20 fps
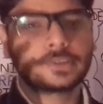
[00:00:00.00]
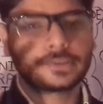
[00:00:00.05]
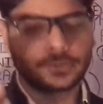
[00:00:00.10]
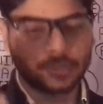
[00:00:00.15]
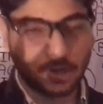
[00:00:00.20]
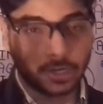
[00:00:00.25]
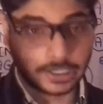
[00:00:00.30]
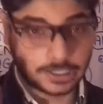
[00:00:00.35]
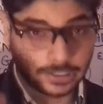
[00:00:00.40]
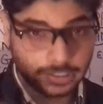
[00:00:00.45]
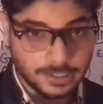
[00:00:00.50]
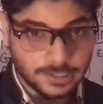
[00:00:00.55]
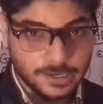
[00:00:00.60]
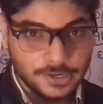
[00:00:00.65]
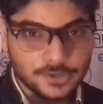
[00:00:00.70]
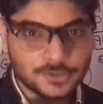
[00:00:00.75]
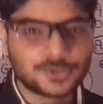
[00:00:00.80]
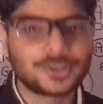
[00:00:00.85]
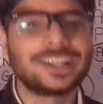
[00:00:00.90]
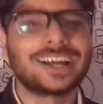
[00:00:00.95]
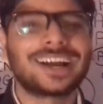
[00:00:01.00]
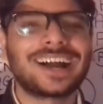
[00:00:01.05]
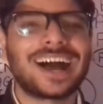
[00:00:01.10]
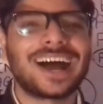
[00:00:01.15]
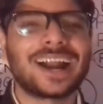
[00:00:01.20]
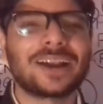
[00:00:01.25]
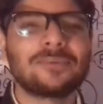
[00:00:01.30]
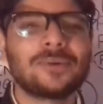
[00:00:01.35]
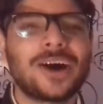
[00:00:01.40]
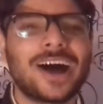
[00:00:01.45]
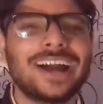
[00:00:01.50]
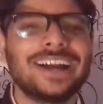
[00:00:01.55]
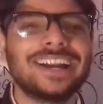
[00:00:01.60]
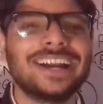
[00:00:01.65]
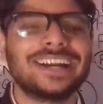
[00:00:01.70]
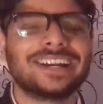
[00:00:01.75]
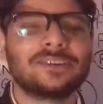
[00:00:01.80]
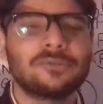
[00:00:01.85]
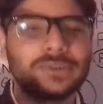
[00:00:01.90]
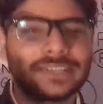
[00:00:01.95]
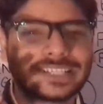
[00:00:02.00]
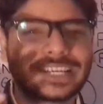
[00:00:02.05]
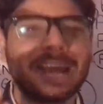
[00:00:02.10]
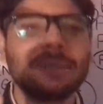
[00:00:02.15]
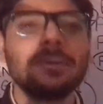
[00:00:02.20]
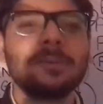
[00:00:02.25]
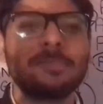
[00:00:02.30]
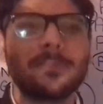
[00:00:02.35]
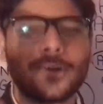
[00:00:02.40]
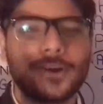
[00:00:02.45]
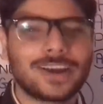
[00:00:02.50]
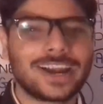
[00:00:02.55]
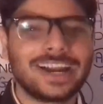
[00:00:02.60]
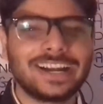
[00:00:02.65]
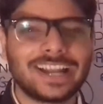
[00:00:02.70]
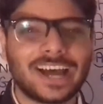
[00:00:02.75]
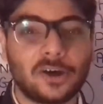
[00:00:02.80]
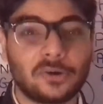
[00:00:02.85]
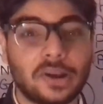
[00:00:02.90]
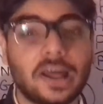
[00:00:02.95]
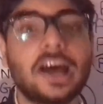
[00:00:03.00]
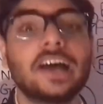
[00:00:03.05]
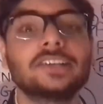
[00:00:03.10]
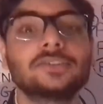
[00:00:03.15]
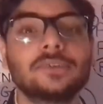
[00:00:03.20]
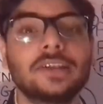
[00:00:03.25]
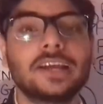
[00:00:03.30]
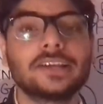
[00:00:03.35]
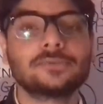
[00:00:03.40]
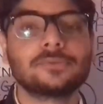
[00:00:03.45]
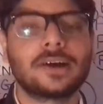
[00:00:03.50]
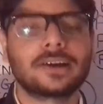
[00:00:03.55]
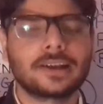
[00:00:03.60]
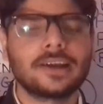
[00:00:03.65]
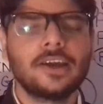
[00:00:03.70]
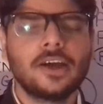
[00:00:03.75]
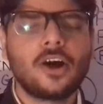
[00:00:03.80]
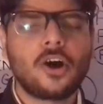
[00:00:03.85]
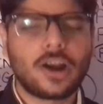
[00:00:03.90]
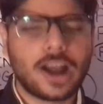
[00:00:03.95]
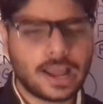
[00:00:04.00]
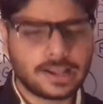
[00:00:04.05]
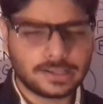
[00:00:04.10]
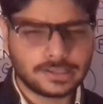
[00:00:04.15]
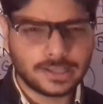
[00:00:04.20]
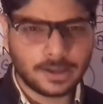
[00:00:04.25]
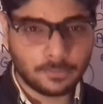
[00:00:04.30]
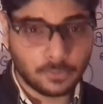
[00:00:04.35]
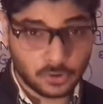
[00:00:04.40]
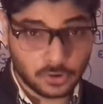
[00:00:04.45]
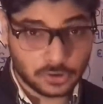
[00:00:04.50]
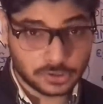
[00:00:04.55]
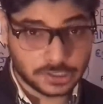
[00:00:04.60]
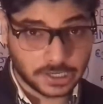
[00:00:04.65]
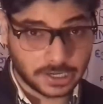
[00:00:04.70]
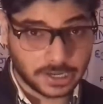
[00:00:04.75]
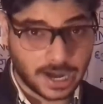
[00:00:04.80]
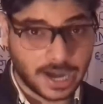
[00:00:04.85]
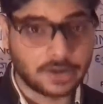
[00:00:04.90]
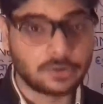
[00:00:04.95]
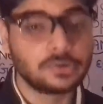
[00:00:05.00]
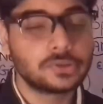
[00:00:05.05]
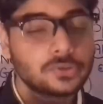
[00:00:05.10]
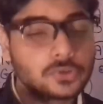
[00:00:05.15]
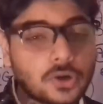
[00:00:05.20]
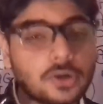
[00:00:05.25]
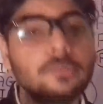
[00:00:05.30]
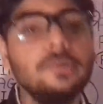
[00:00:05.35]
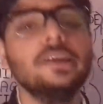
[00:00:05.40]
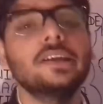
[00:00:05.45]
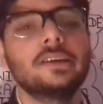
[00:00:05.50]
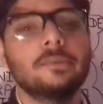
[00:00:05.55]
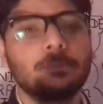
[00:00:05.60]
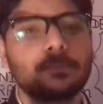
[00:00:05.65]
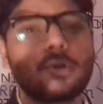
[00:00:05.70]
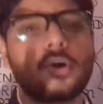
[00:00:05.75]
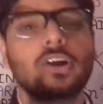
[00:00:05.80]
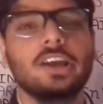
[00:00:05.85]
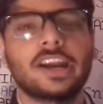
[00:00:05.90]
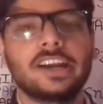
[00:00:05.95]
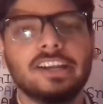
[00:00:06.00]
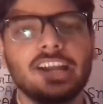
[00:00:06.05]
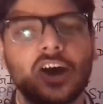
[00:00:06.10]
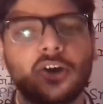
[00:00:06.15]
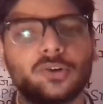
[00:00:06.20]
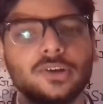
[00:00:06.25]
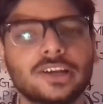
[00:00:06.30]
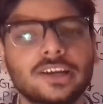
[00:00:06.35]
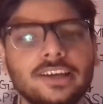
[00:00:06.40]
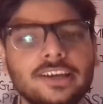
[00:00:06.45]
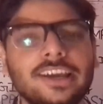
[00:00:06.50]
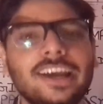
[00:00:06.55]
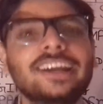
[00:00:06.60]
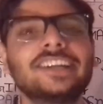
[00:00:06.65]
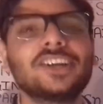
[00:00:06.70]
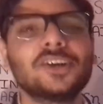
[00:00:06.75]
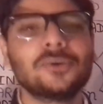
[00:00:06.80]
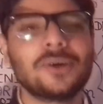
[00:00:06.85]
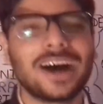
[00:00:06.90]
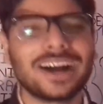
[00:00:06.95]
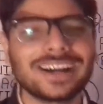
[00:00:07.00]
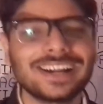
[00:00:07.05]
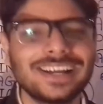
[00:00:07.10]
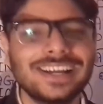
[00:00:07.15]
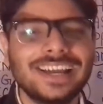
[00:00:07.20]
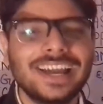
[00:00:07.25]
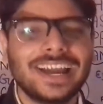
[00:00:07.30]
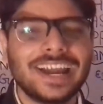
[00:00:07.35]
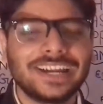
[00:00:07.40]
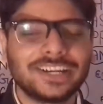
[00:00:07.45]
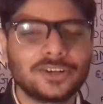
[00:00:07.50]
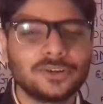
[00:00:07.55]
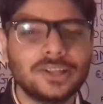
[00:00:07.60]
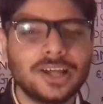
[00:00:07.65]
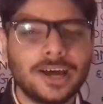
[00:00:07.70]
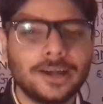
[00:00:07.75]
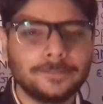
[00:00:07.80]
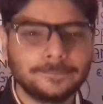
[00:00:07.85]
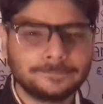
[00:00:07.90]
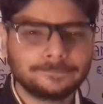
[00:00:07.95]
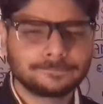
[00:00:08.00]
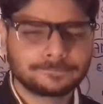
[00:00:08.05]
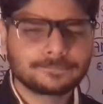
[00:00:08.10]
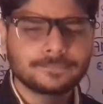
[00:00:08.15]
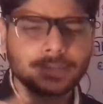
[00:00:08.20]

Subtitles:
Sorry. So the carbohydrate which can be broken down as well as what? Or either the monosaccharide which could be broken down into what? Into the